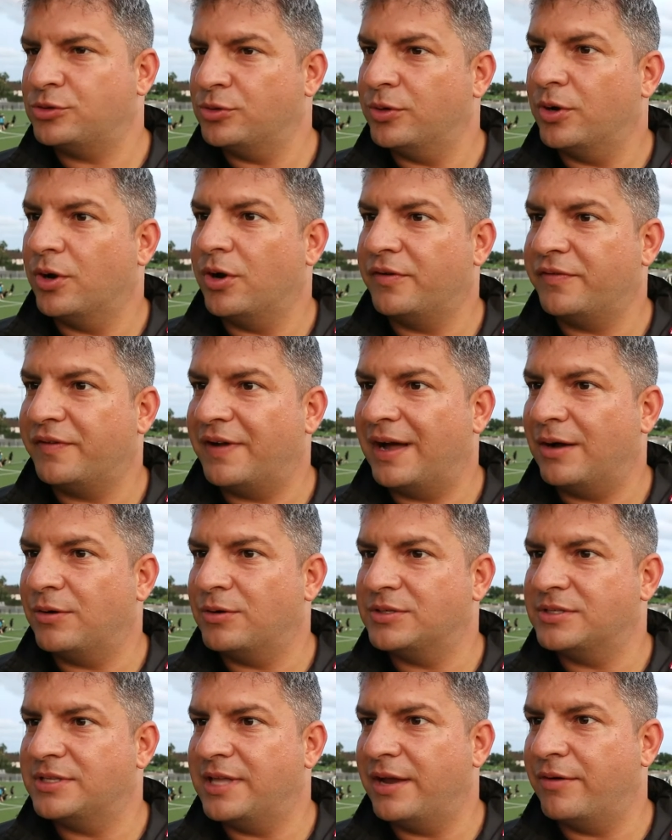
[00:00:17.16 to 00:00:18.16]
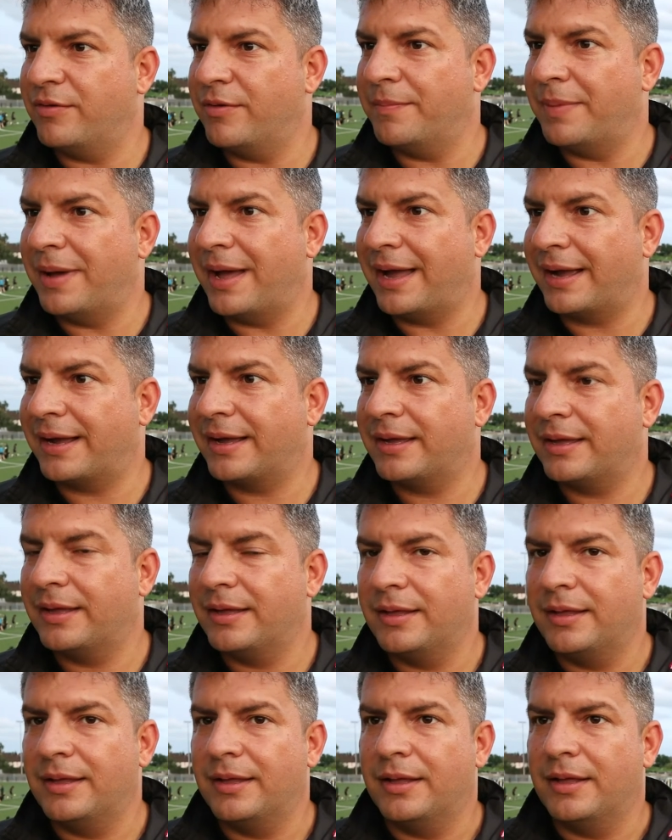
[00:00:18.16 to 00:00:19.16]
2.5 hours there and back.
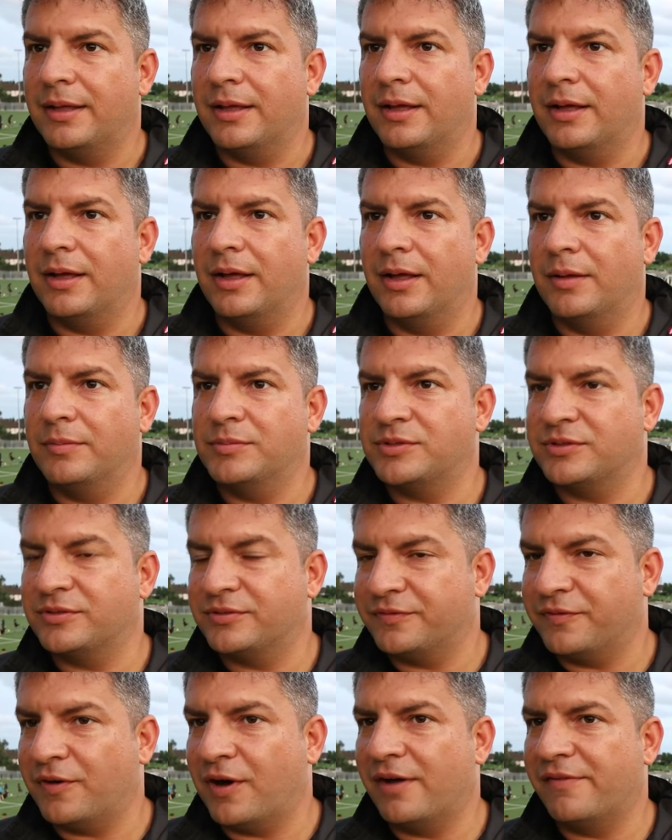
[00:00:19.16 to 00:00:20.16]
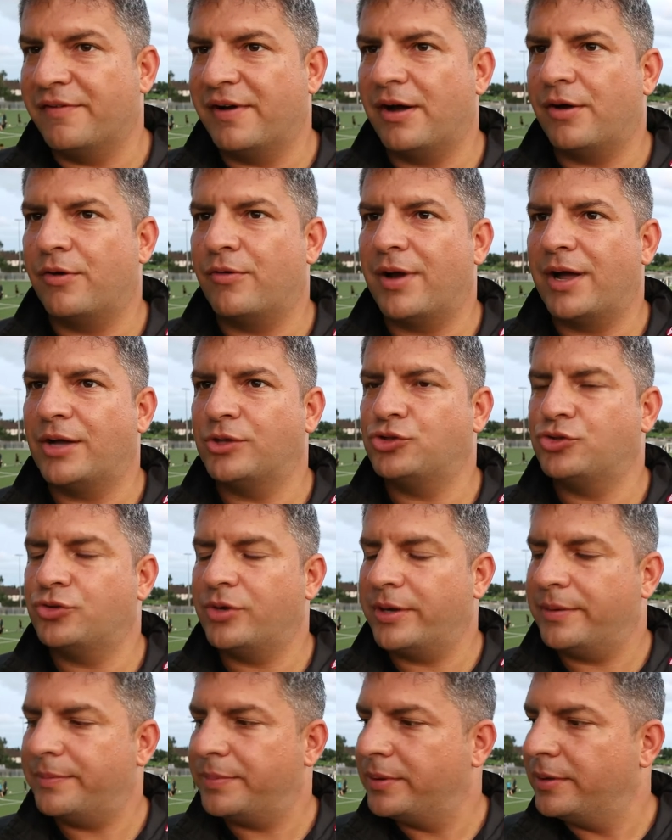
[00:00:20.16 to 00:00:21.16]
So it's a 5 hour round
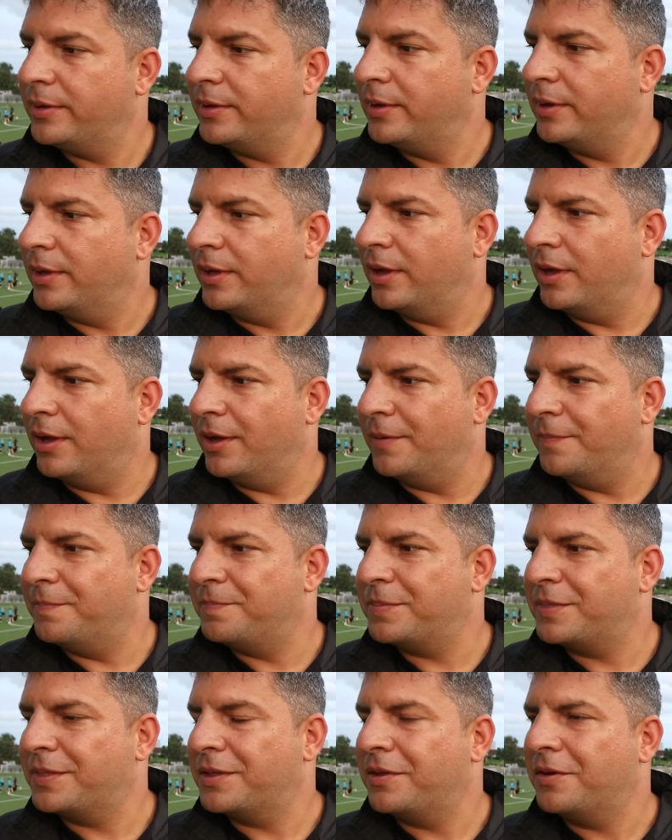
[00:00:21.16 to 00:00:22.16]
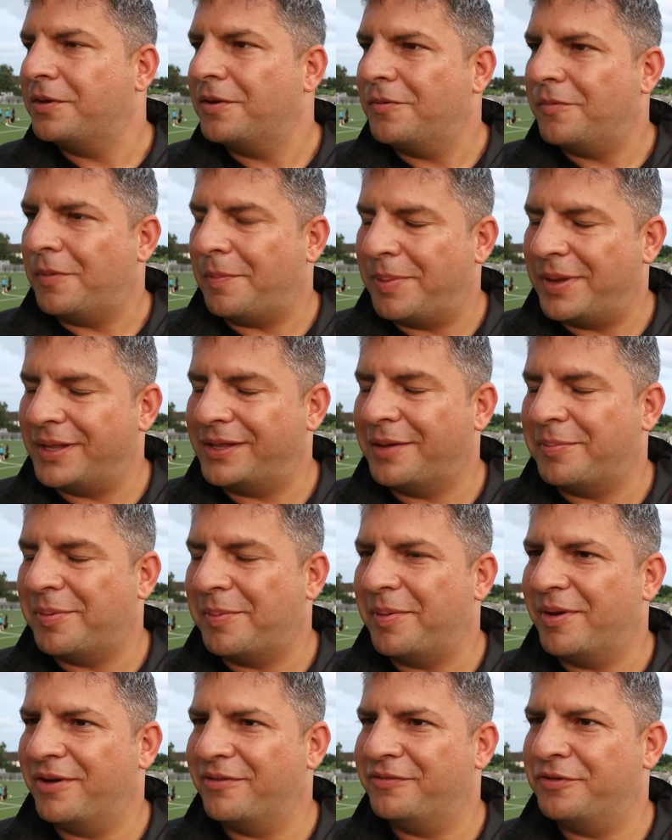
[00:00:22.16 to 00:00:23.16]
trip. We picked up
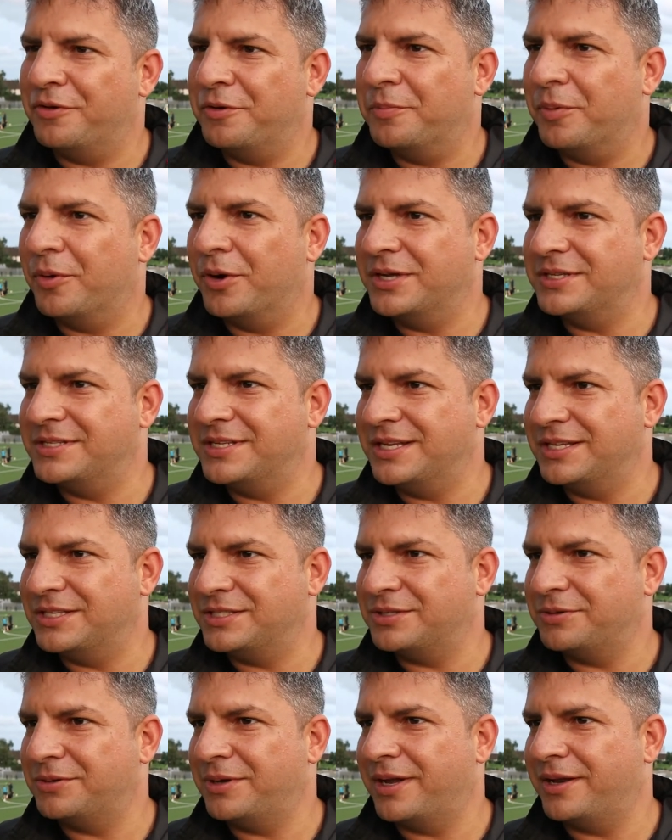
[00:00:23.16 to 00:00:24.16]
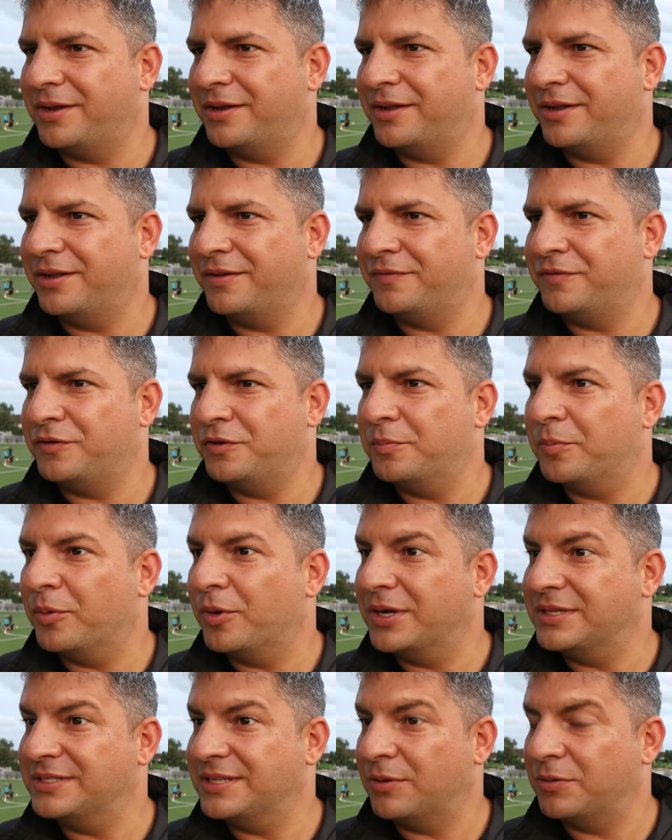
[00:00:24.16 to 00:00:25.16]
a bit of food poisoning, so we had a few
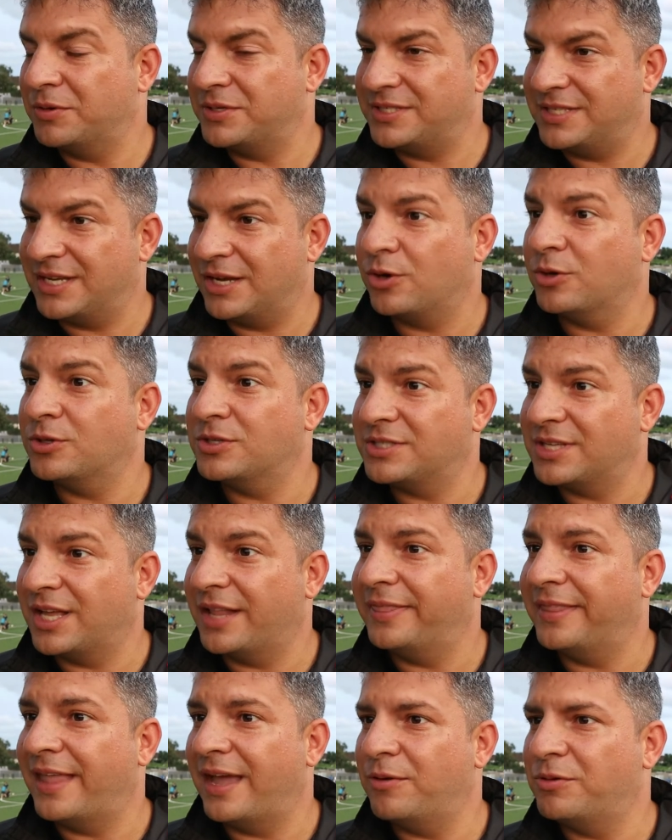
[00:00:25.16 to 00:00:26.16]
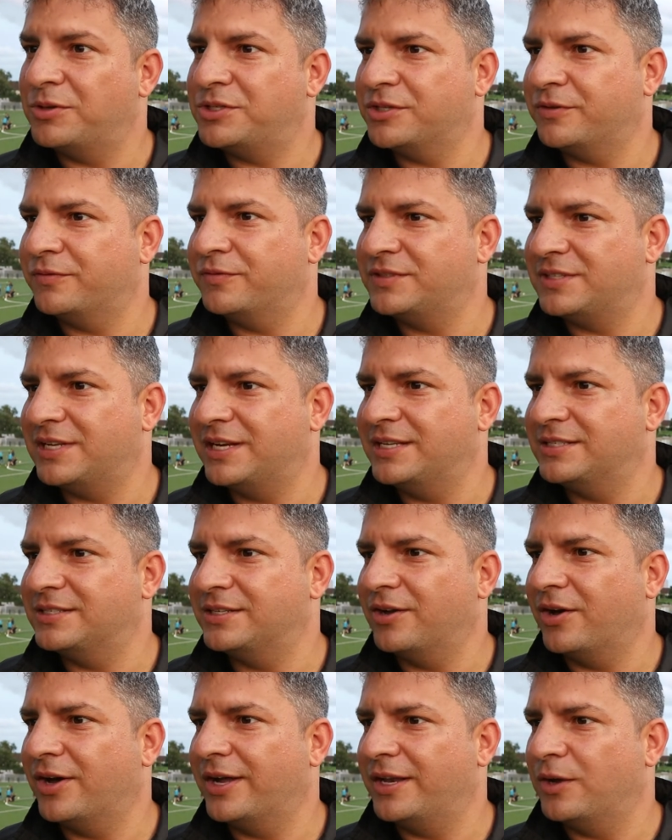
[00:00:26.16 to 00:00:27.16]
boys that were sick on Sunday, which obviously is
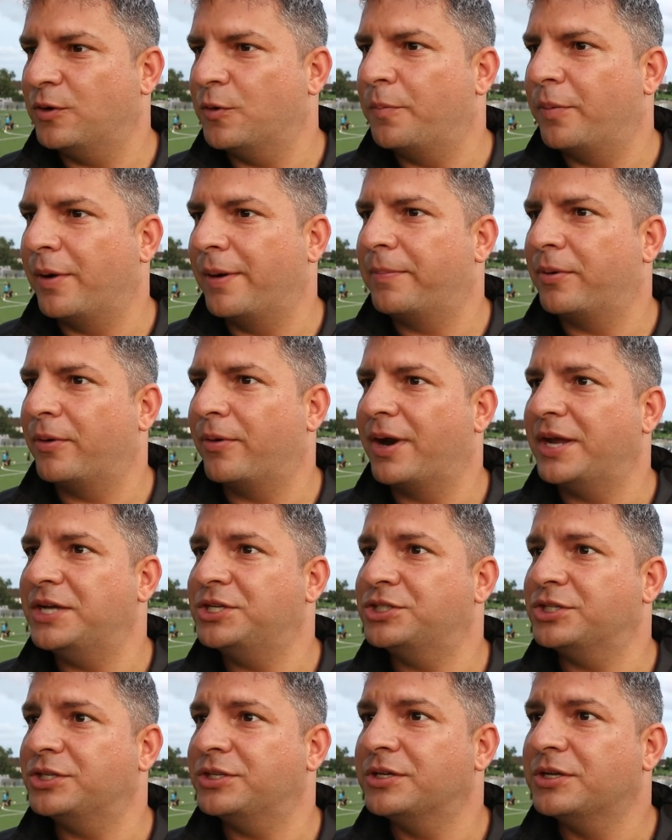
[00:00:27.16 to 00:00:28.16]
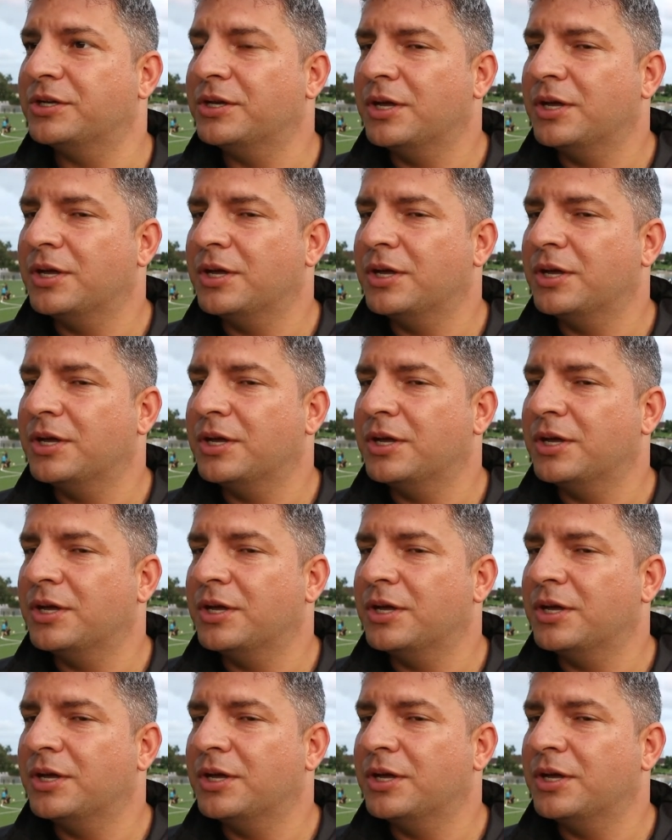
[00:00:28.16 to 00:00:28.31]
an ideal preparation.